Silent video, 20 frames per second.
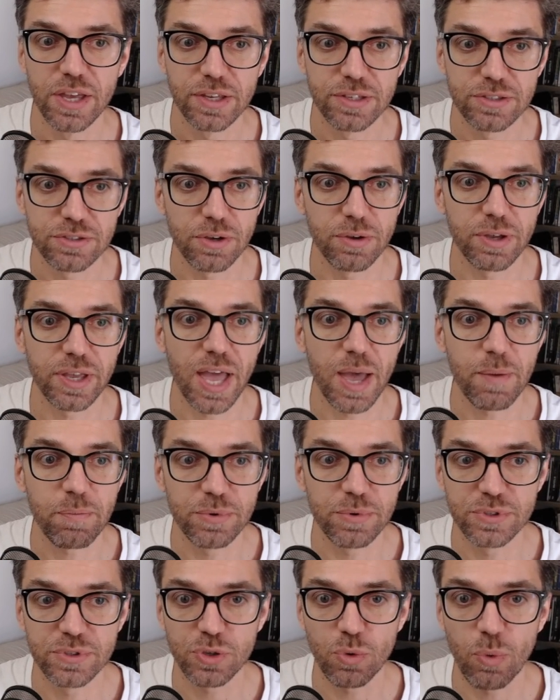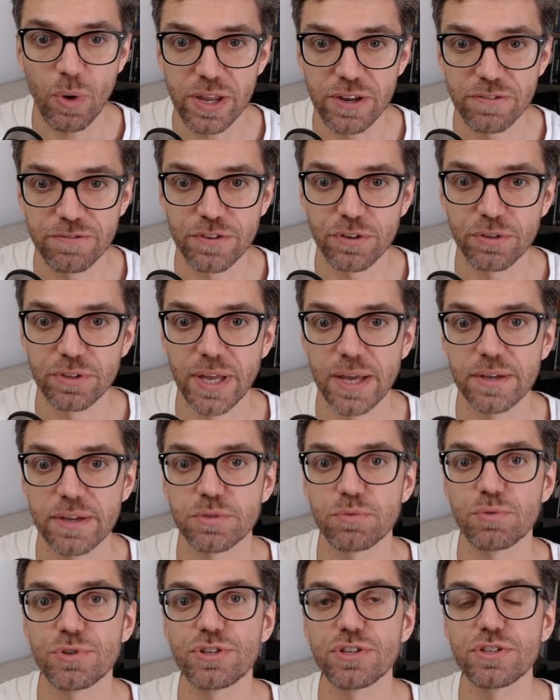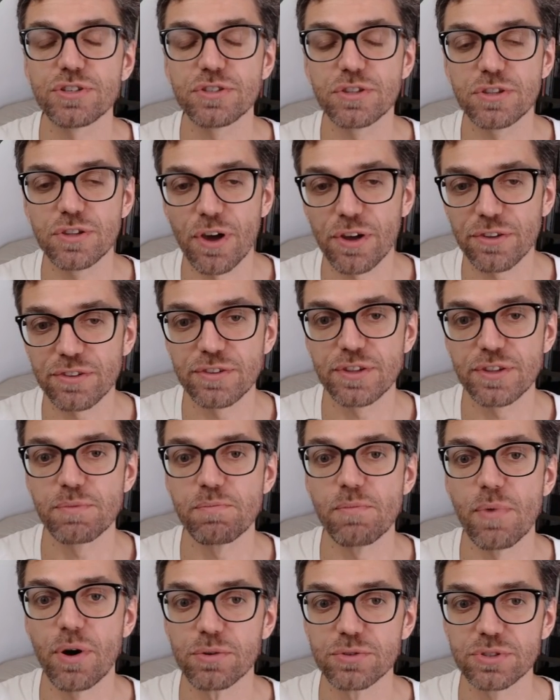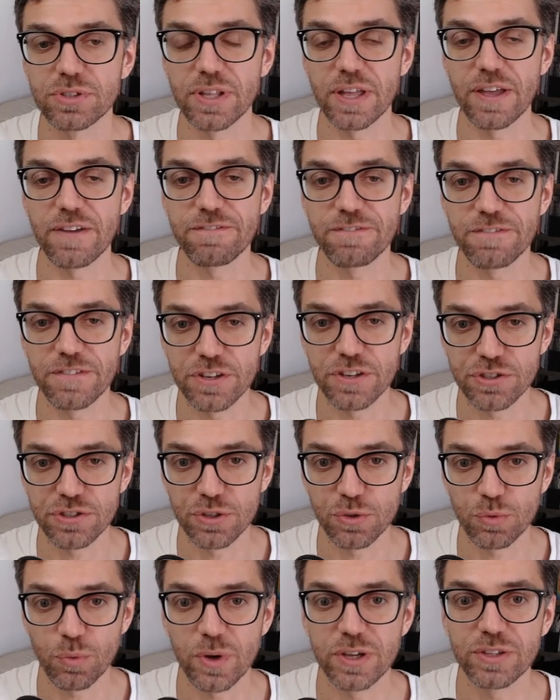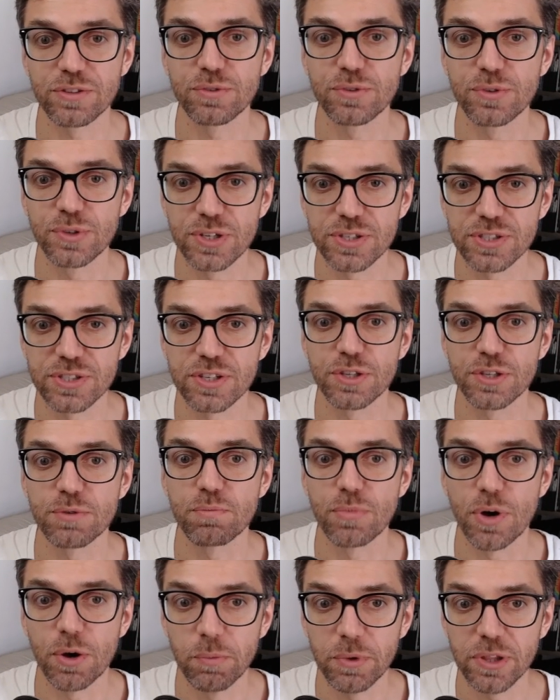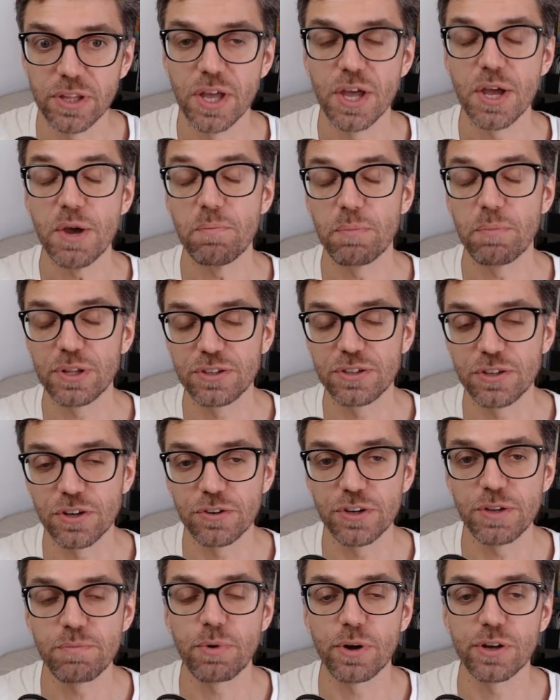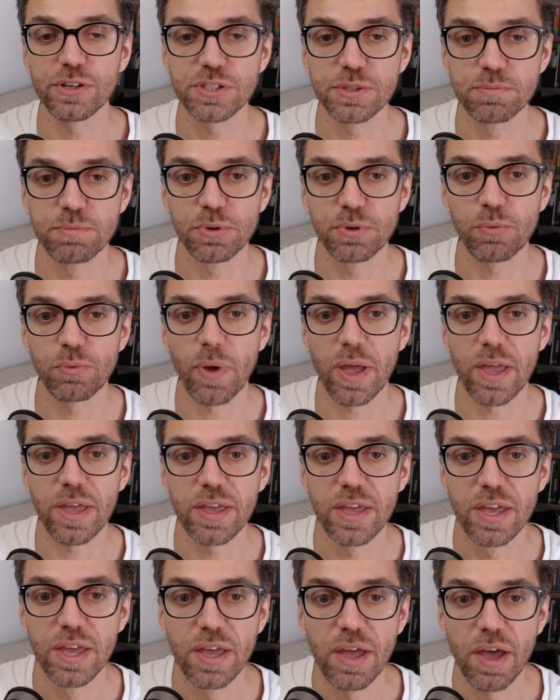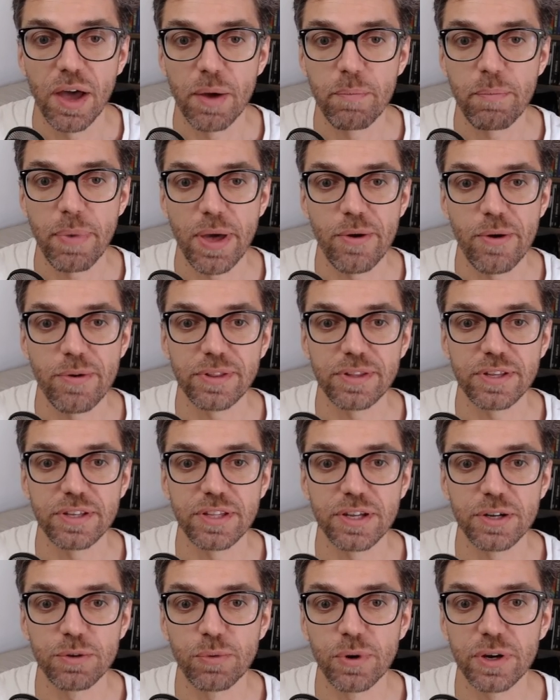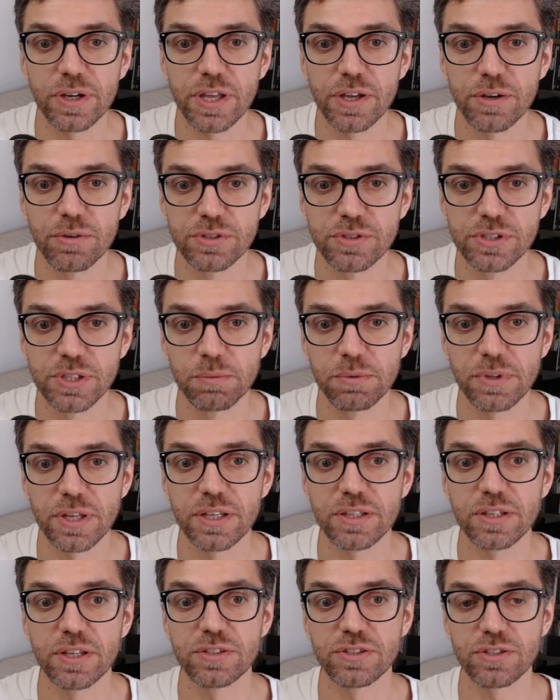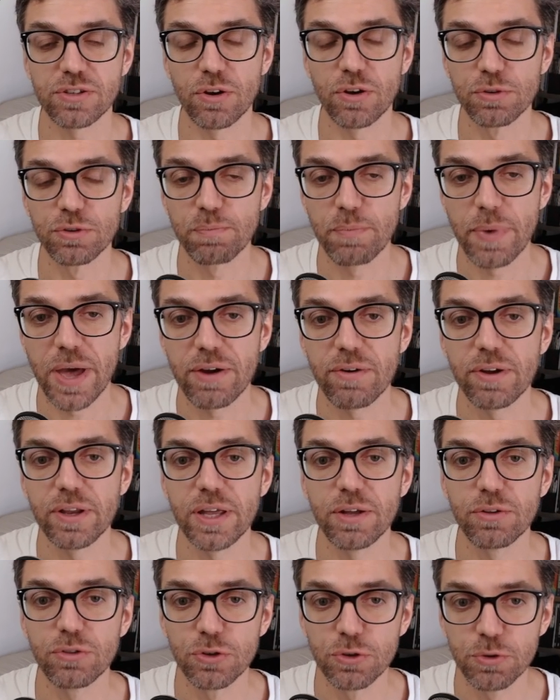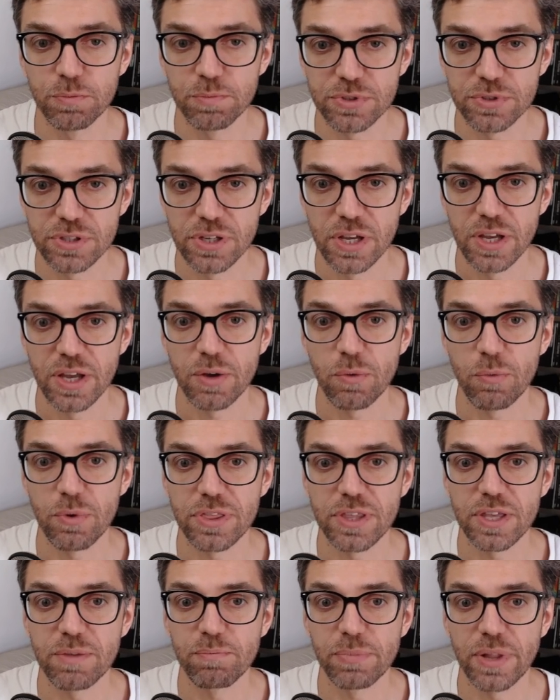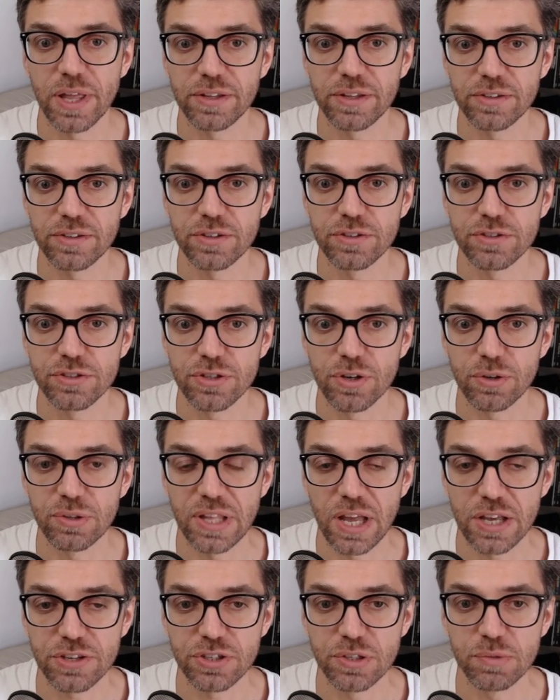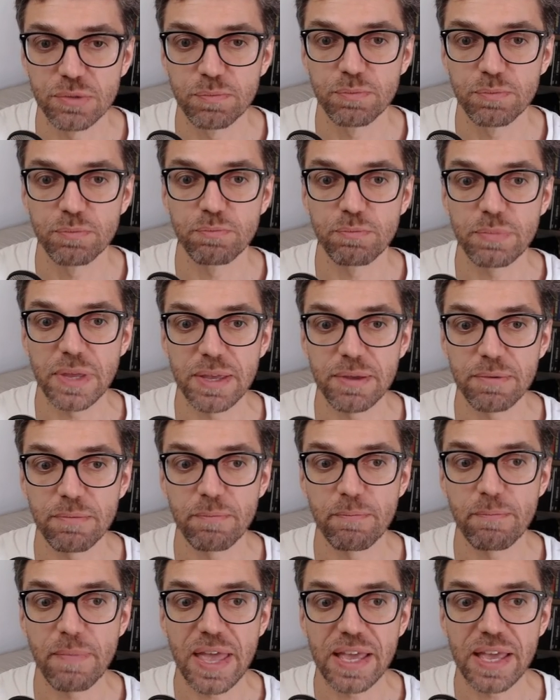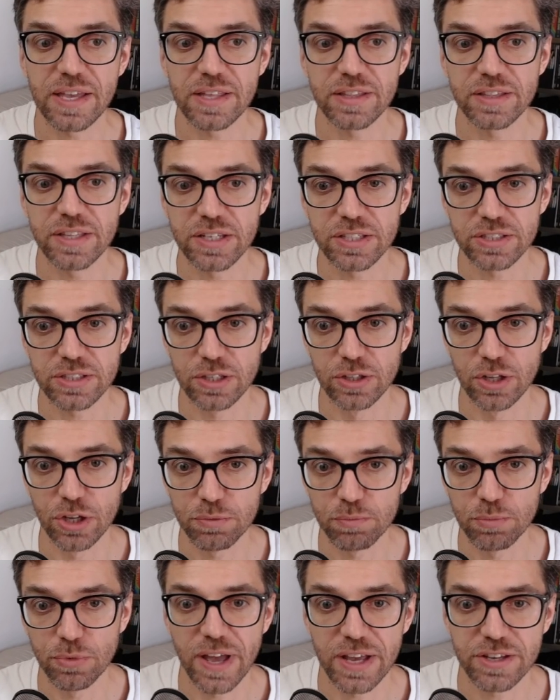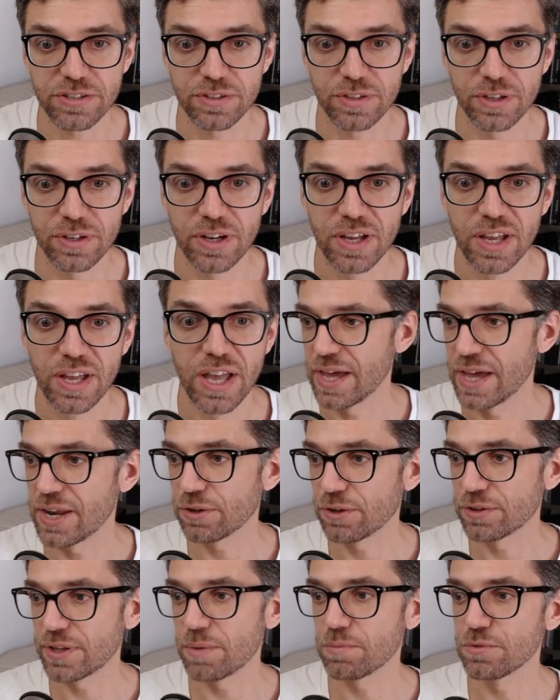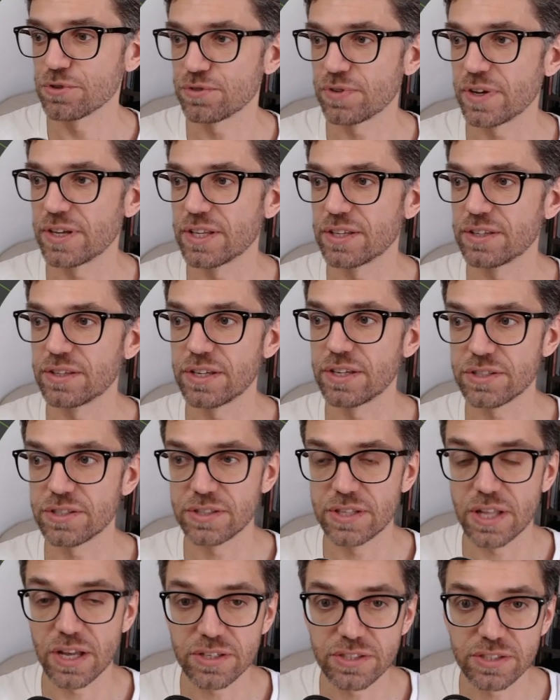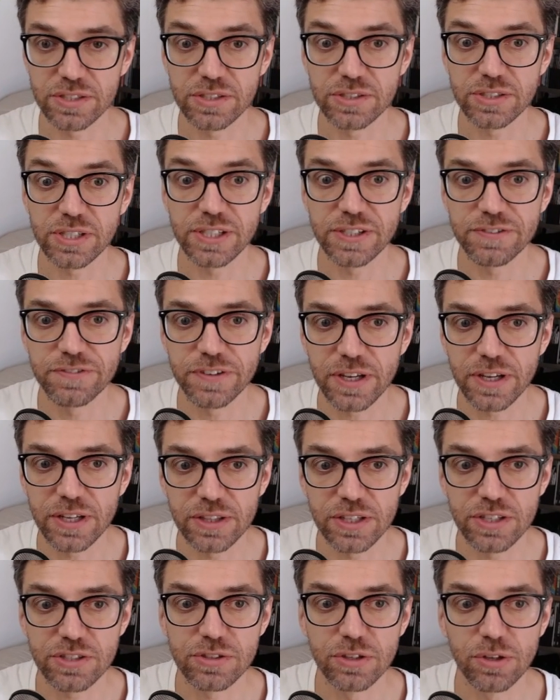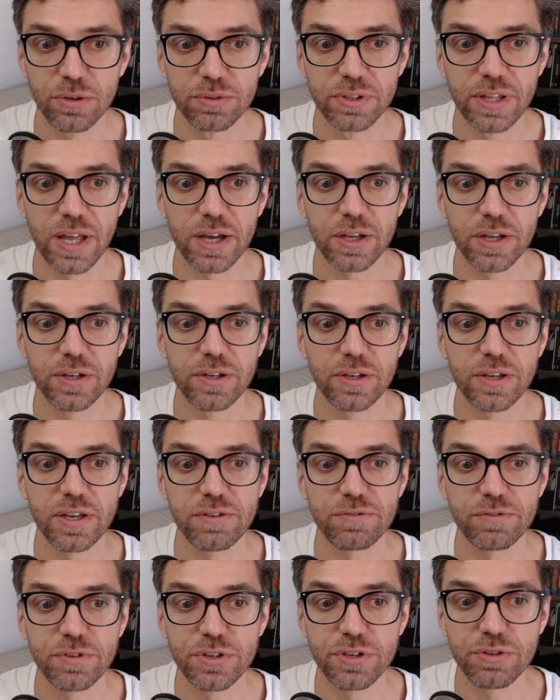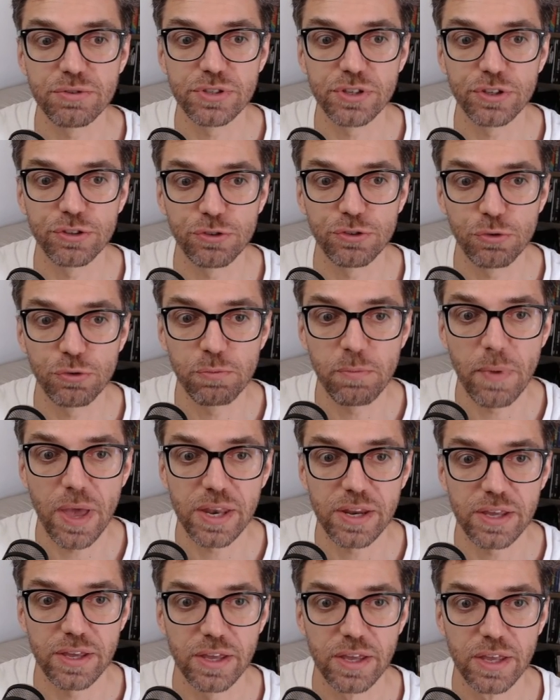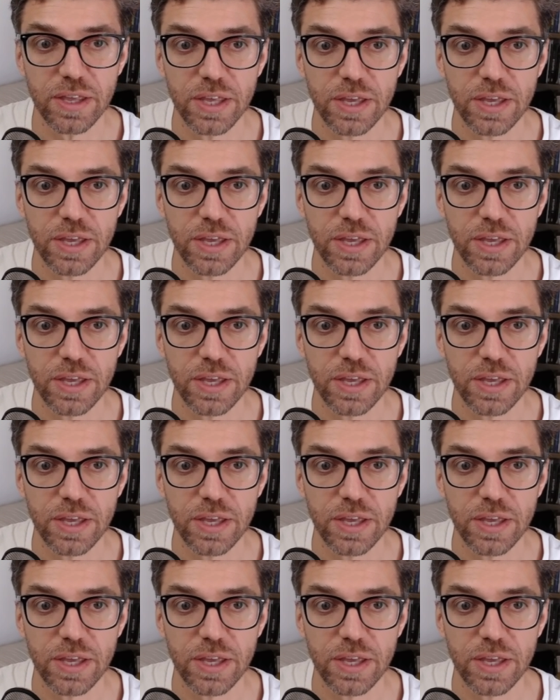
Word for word: So it happens quite a few times, which is not the most efficient way to do this at the moment, but the only possible way. Apparently, they're working on something that's called parallel loops within Blender, so that should be making this a lot faster, and I'll demonstrate that this does significantly slow down if we're using too many.